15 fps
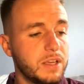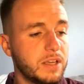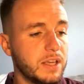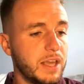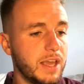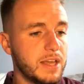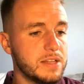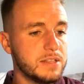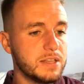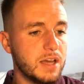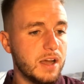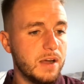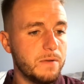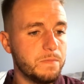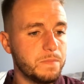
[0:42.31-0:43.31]
and
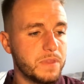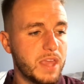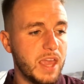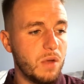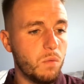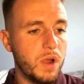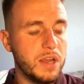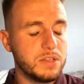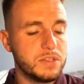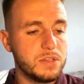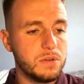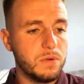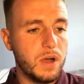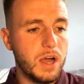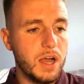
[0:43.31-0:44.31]
can't wait
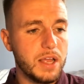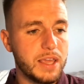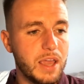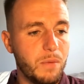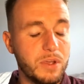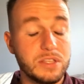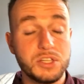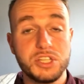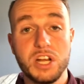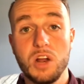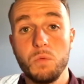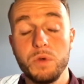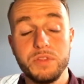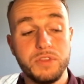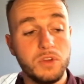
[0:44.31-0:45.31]
to share
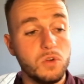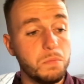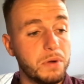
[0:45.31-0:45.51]
him with you.